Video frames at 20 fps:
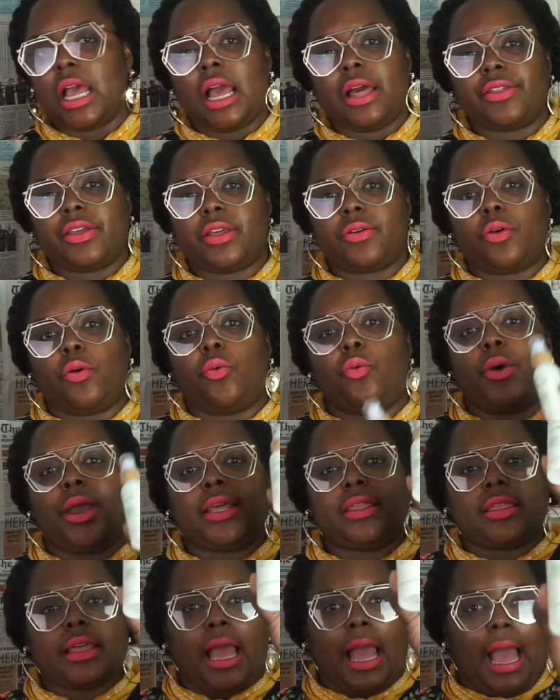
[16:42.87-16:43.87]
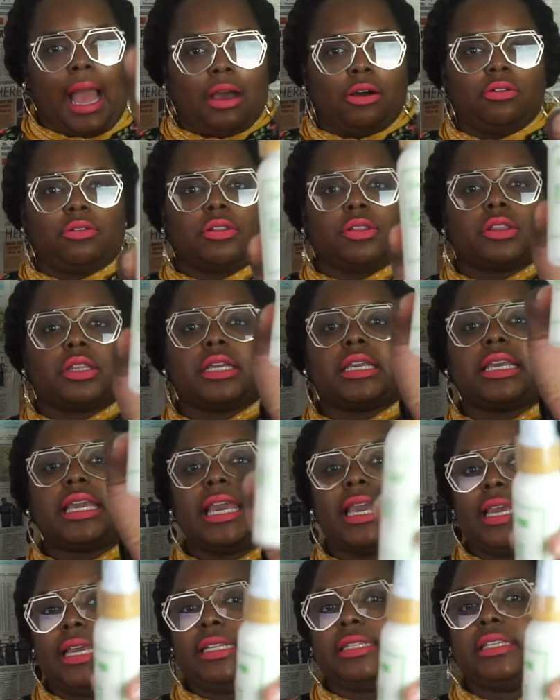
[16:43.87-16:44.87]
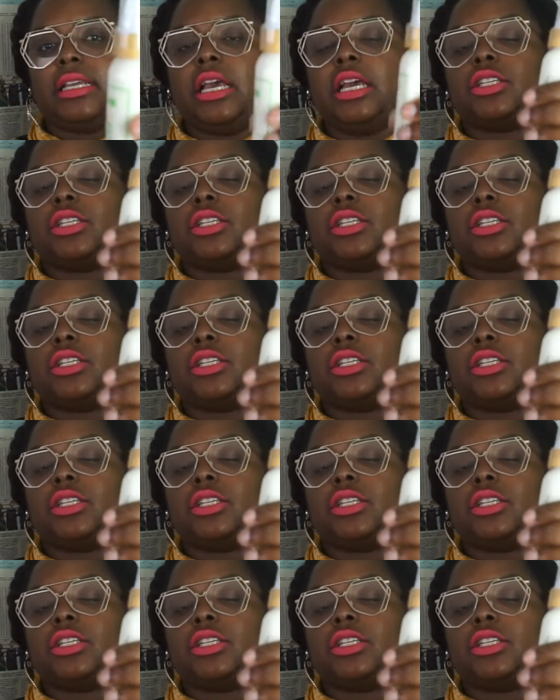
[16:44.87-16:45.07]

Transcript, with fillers: Think without the kit.